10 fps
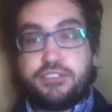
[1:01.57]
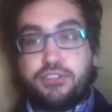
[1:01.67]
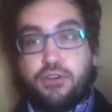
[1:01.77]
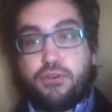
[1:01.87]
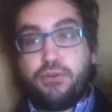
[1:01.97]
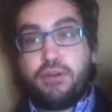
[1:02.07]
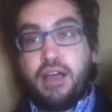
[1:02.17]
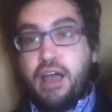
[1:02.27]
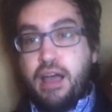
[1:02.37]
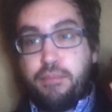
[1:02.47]
So
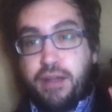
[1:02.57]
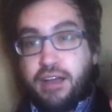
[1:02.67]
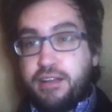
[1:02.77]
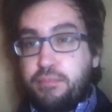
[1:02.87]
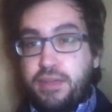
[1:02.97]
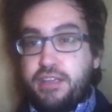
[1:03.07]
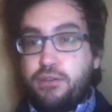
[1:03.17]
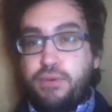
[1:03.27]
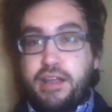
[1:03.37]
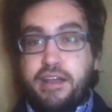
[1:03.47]
I'm not going to make
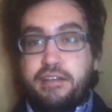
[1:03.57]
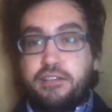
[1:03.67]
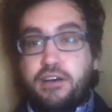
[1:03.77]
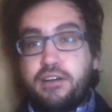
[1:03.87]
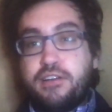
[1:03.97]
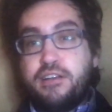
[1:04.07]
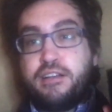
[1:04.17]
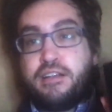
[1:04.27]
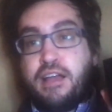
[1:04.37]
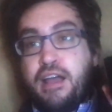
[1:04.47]
you wait any
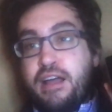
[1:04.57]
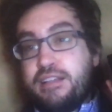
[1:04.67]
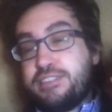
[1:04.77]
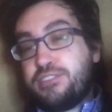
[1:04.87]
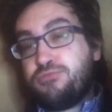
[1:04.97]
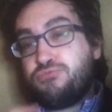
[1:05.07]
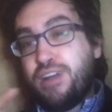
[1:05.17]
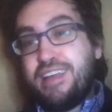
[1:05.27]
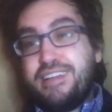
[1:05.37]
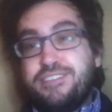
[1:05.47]
longer. Let's get
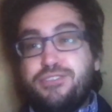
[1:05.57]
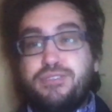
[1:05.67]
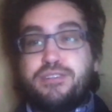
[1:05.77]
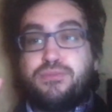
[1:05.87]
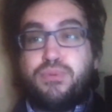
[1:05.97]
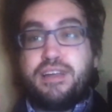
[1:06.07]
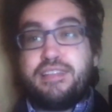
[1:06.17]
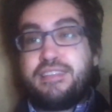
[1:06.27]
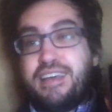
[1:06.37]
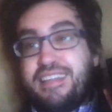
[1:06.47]
right into it
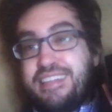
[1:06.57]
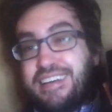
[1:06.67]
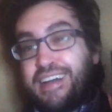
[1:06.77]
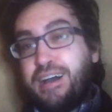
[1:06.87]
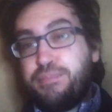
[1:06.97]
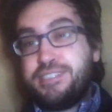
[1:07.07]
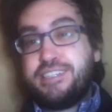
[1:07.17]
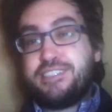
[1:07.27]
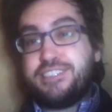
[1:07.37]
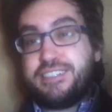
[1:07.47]
with the
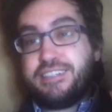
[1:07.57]
composition.